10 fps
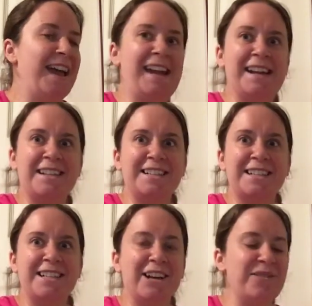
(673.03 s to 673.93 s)
And,
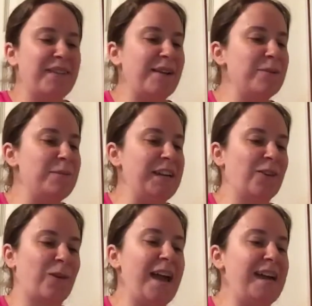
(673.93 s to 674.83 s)
you know, they would be
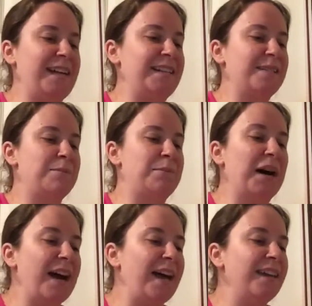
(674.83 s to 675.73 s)
great,
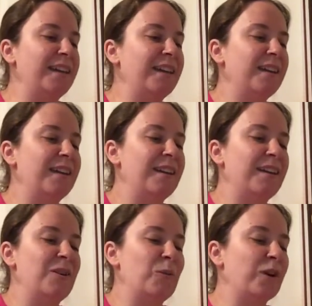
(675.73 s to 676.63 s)
but
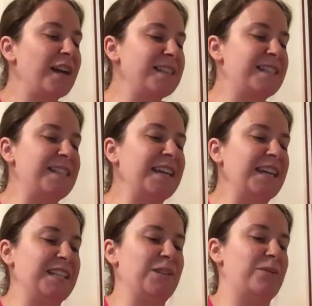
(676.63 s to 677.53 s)
we're not
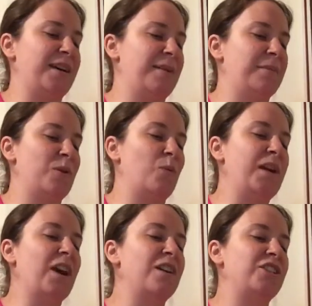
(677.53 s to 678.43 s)
sticking to them.
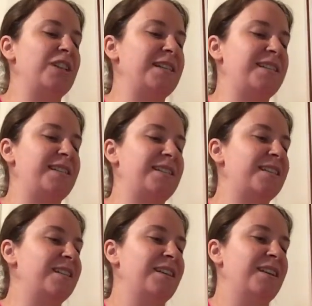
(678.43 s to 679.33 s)
We are
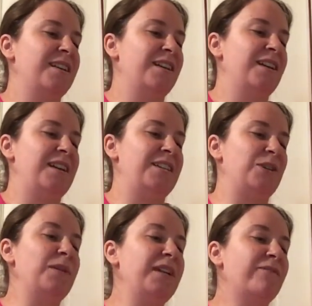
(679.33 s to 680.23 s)
just
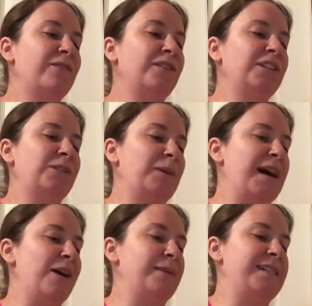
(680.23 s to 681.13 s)
doing it for a little
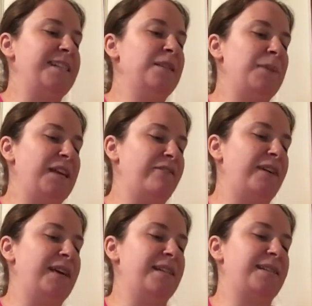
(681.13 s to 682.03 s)
while. We see the
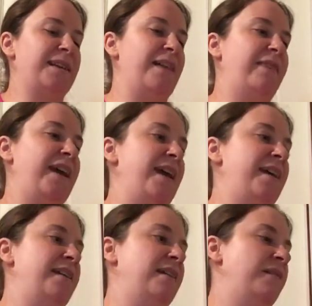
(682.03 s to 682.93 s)
benefits, and
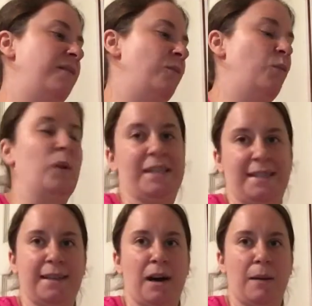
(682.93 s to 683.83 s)
then we
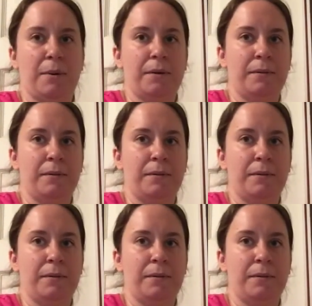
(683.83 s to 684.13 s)
stop.